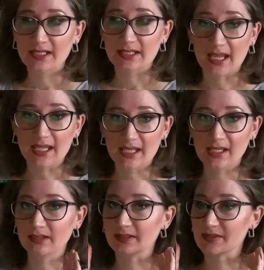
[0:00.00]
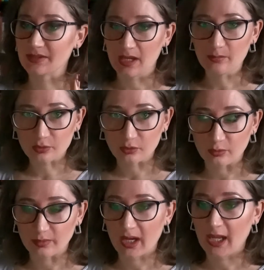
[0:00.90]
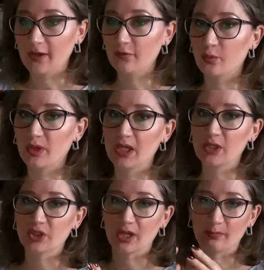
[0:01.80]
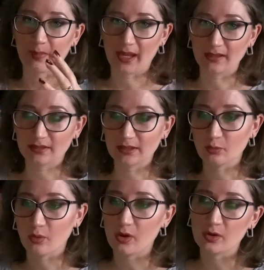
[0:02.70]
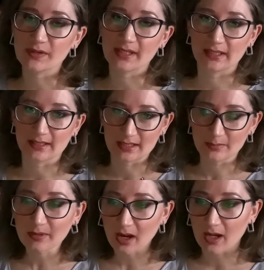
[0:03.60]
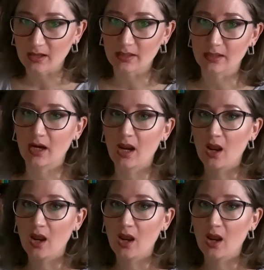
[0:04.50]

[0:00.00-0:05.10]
Taking the same room, if we shall paint the walls in a deep color,